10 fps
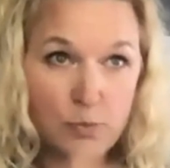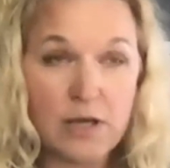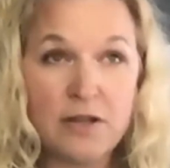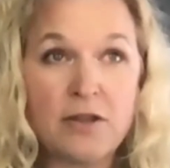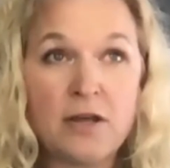
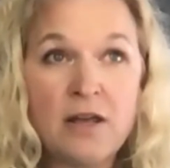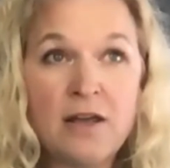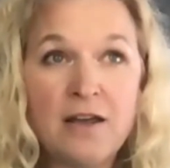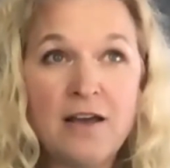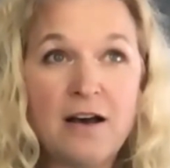with
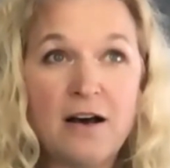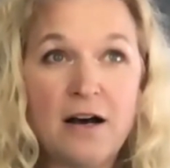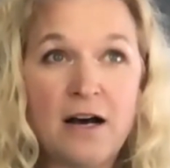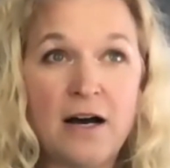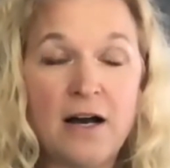
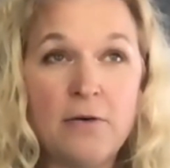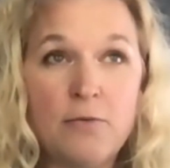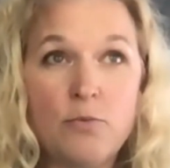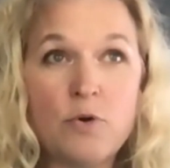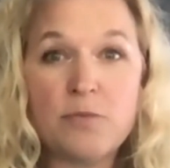
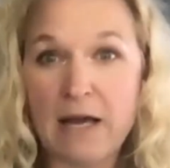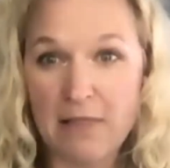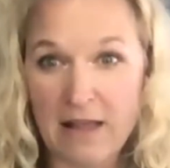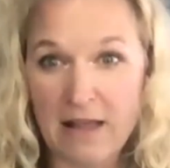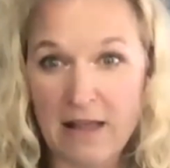
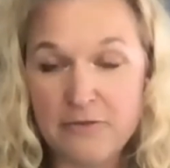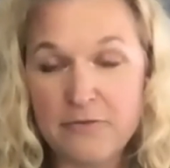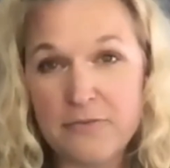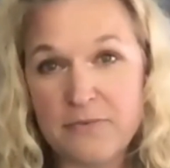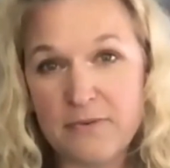my life.